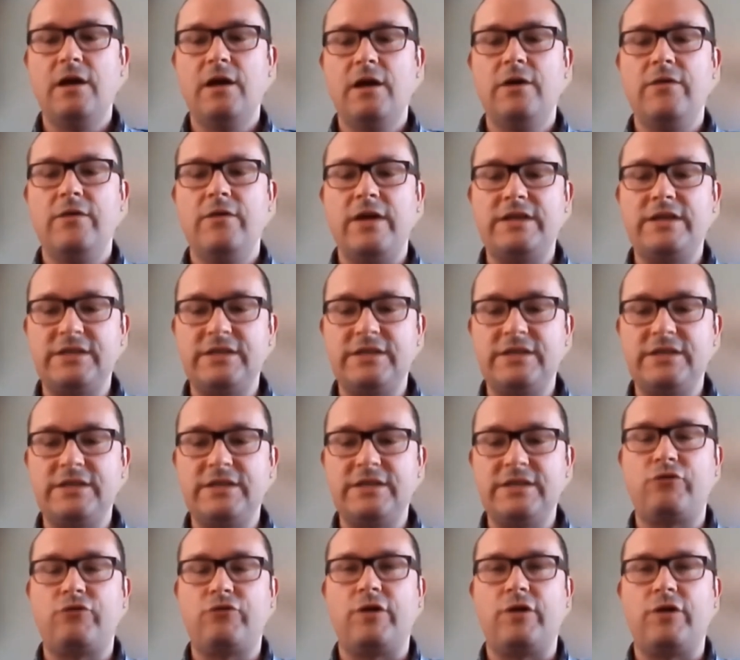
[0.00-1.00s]
This is in
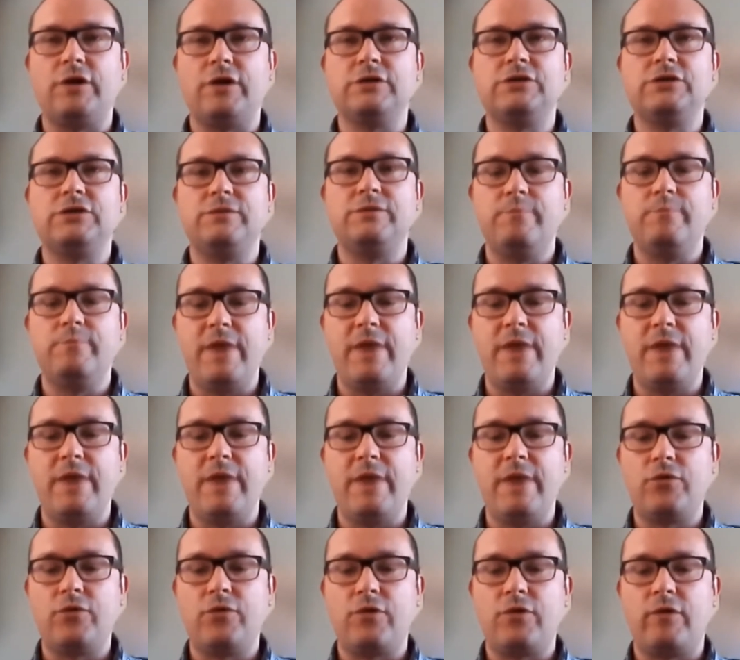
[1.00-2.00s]
contrast to many
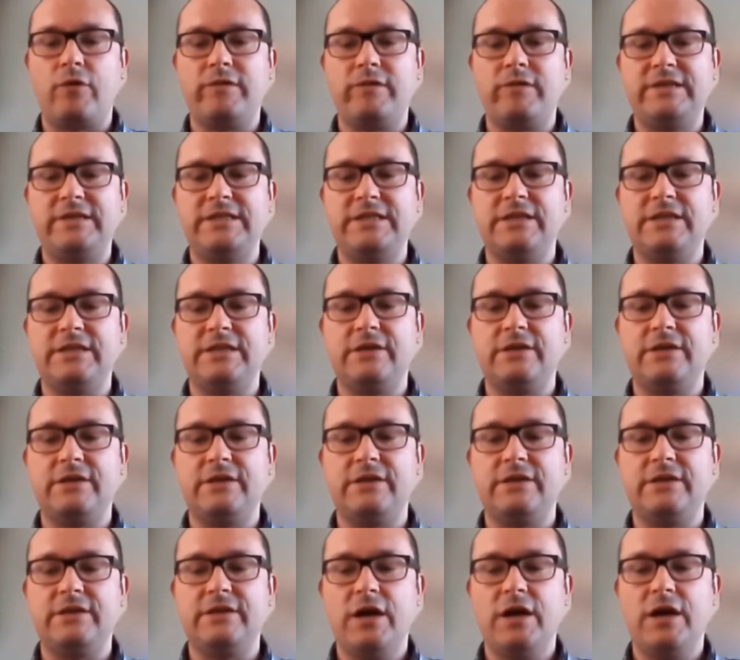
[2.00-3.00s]
other authorities in the
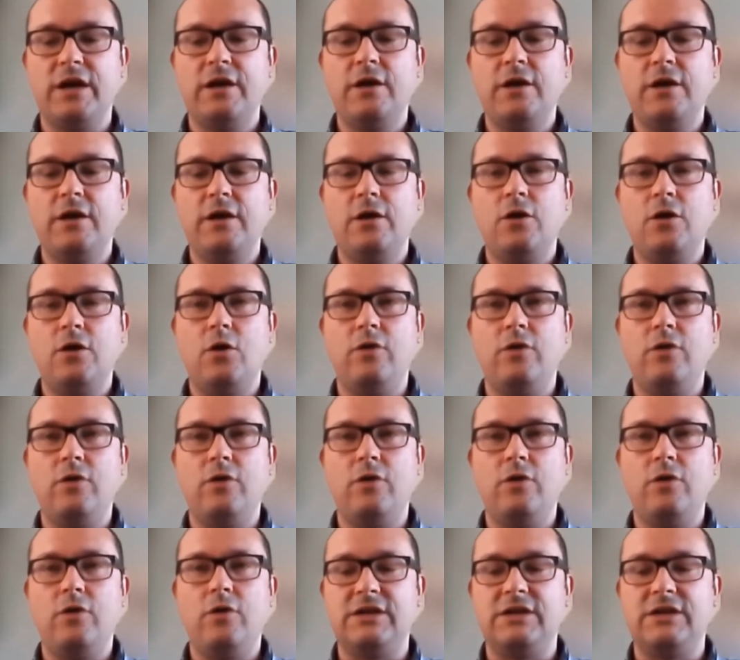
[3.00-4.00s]
country who have had
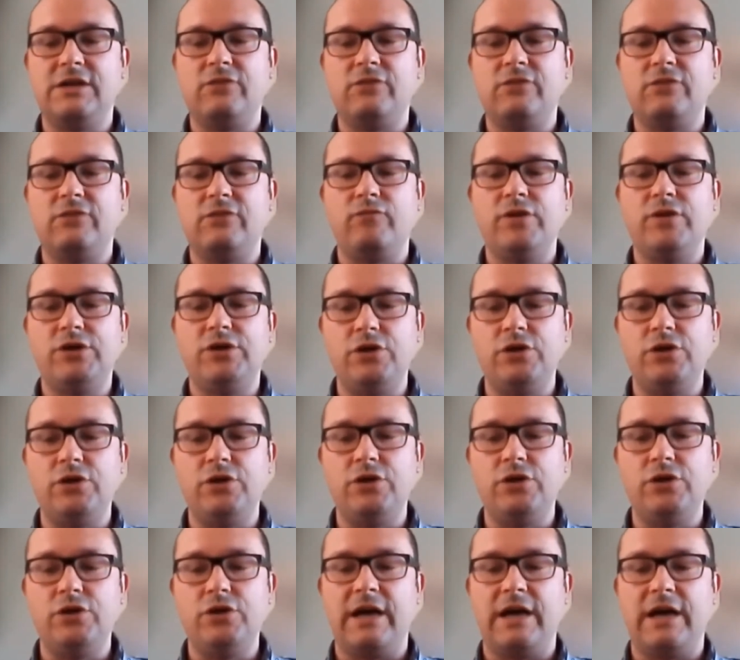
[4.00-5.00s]
to consider reduced
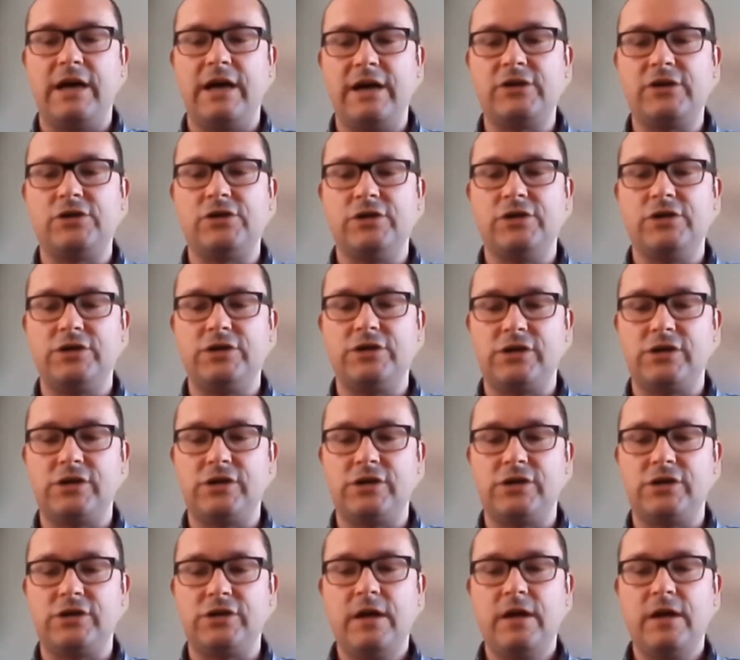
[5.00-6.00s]
waste collection
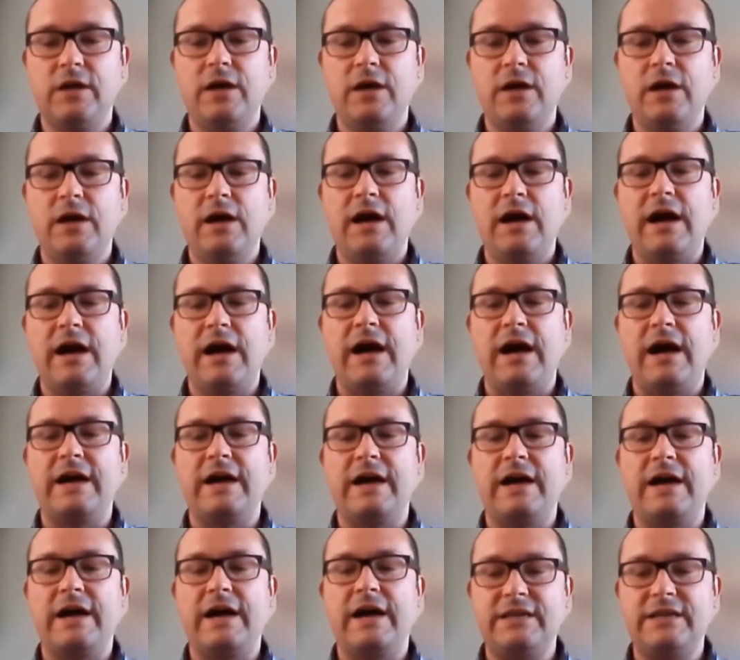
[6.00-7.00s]
services.
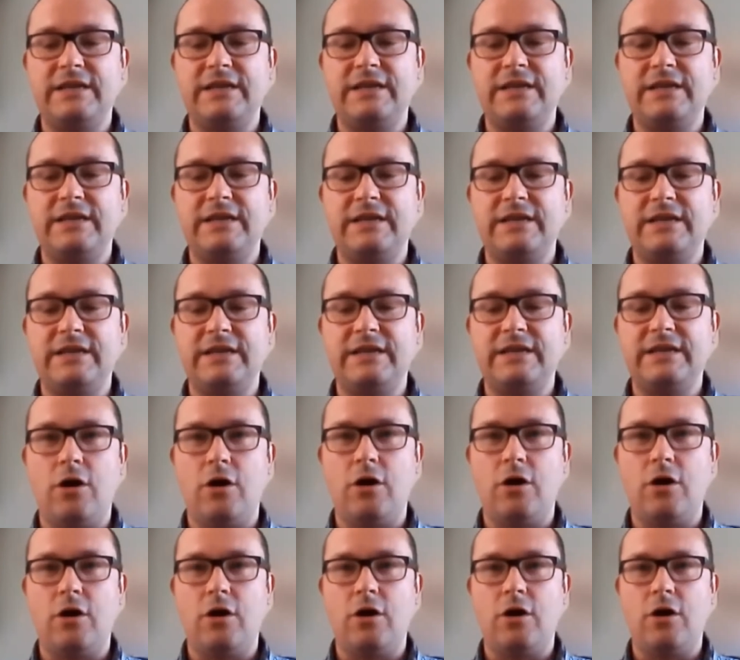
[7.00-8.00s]
And it is testament to the
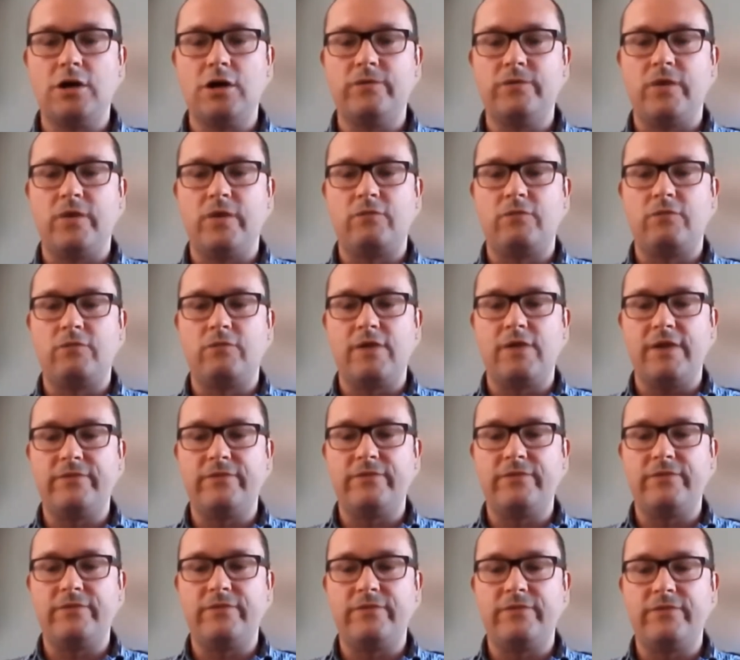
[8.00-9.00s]
hard work of our
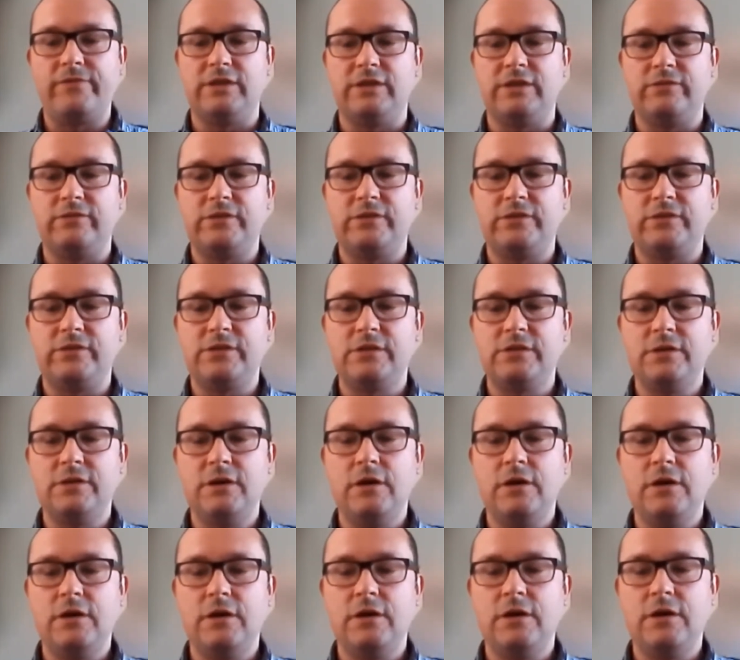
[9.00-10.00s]
refuse operatives,
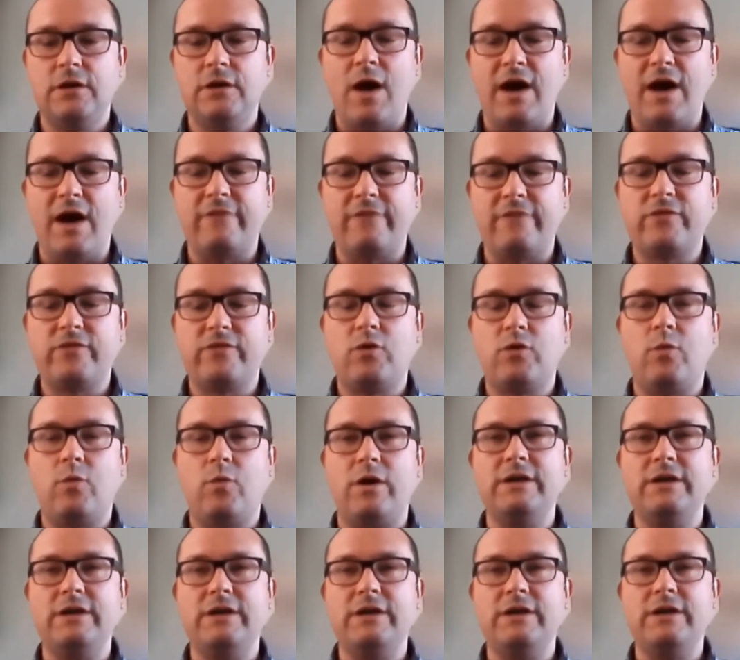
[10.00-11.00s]
who have
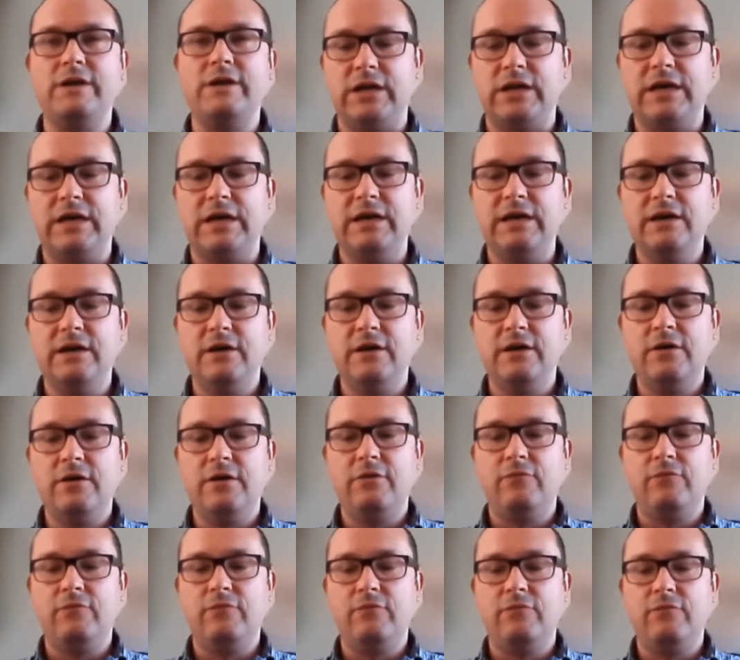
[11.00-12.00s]
quite deservedly
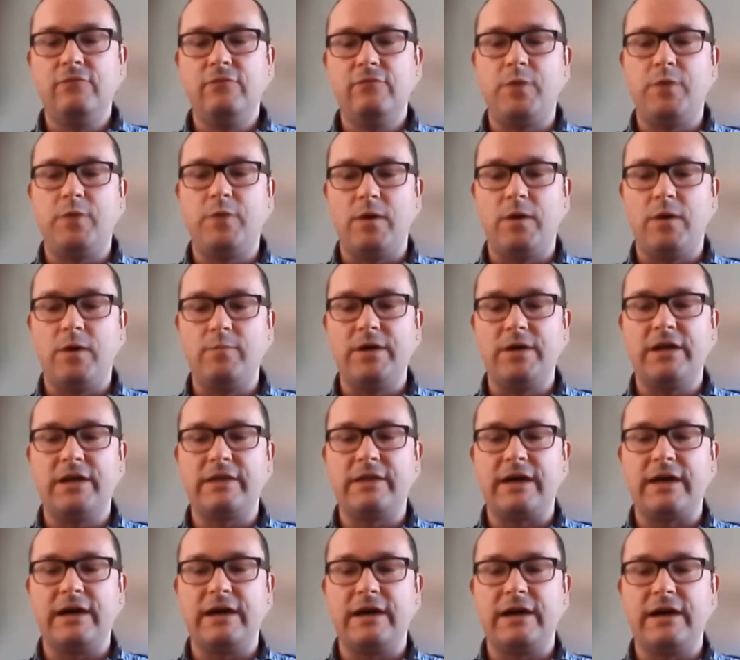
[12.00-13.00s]
received the public
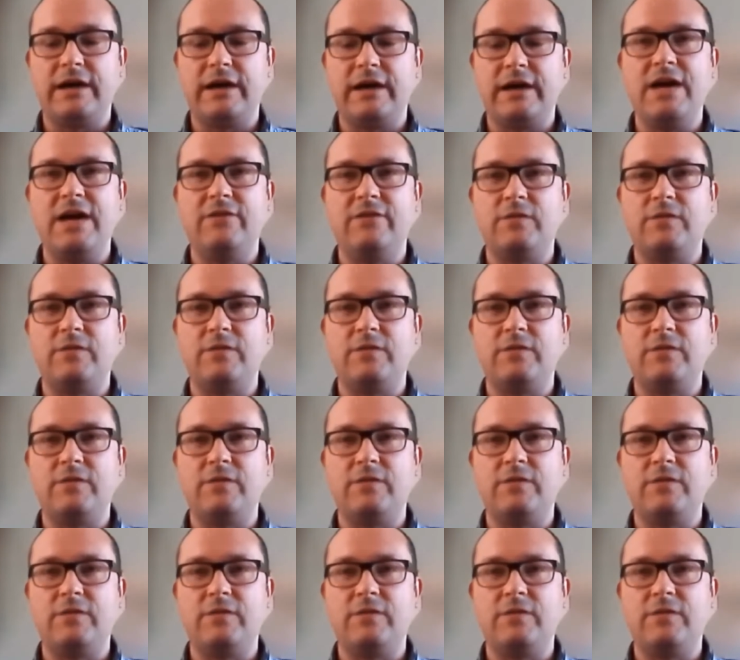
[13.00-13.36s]
thanks of many